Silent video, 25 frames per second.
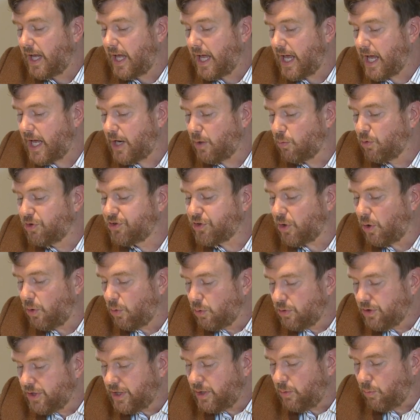And it was
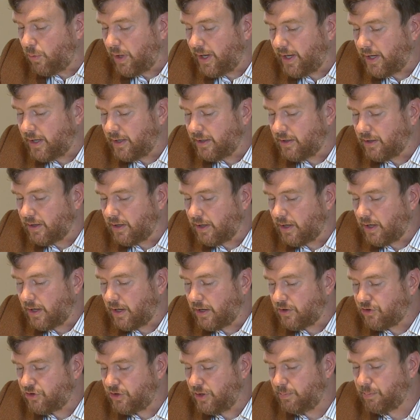only
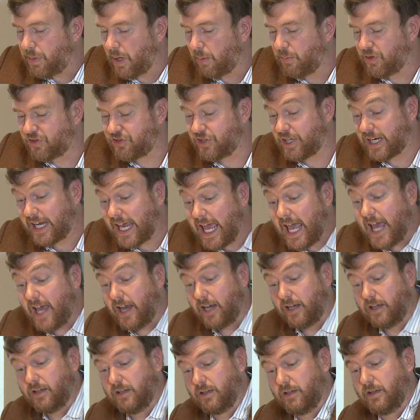when she published
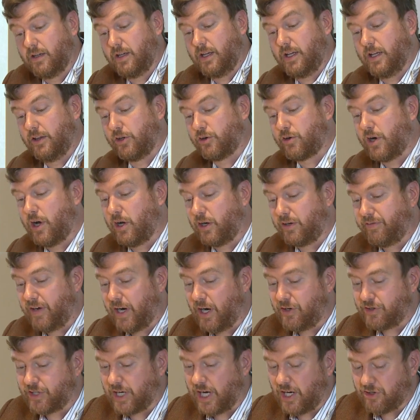again in the Chronicle of
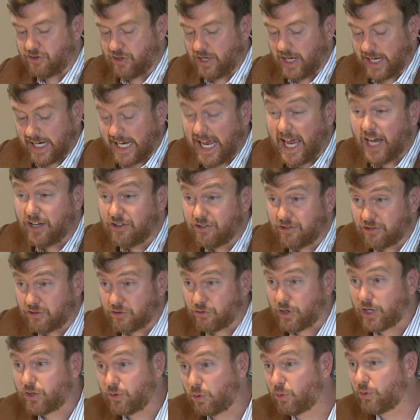Higher Education, against
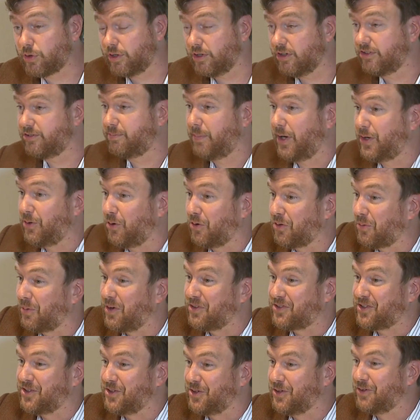strict orders by
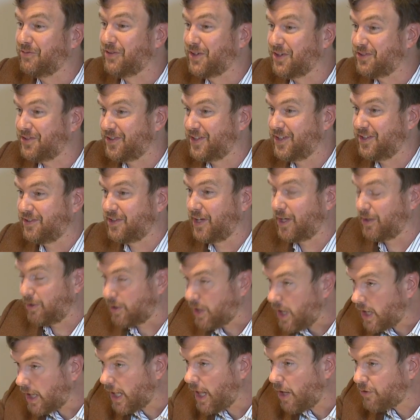Northwestern University, saying
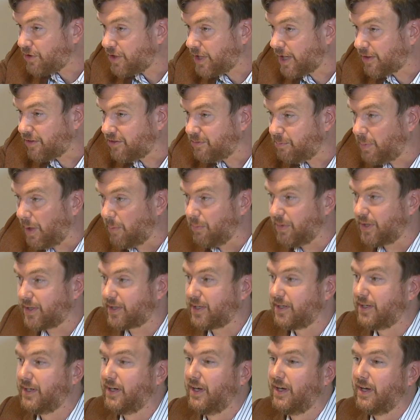you're not allowed to take this public.
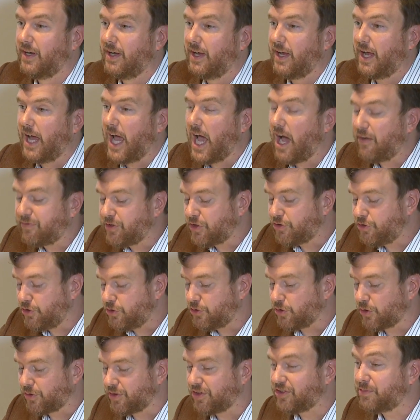After
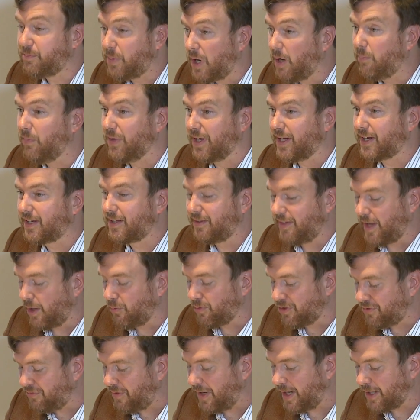she took this public, that
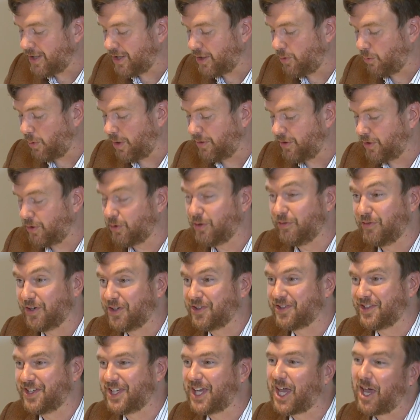was finally when the
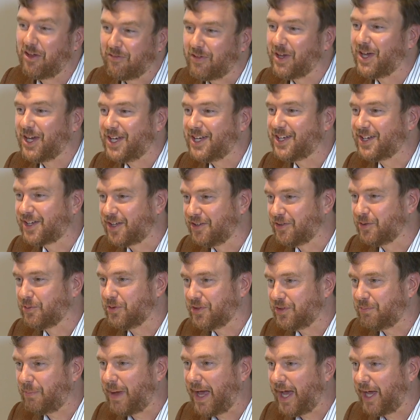university gave in, because it
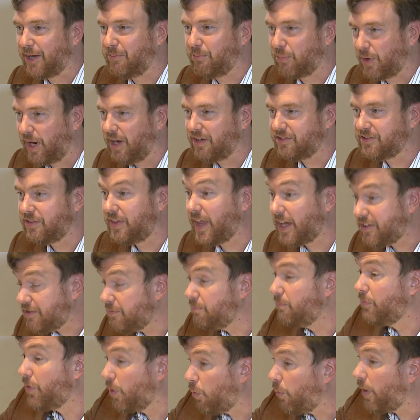was bad press. That's
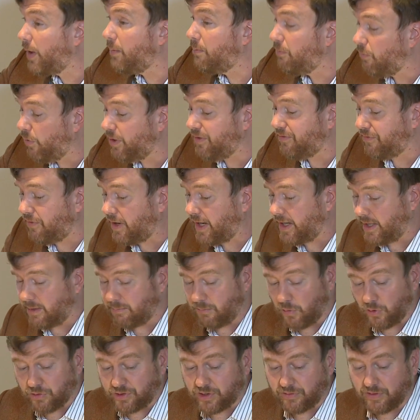the way we fight
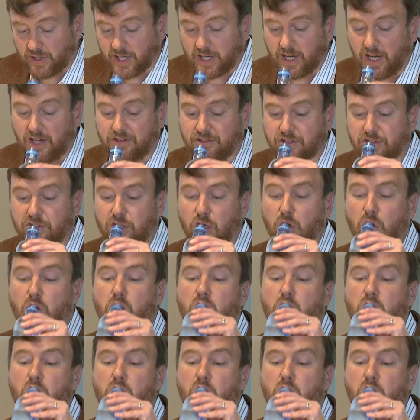in most of our cases.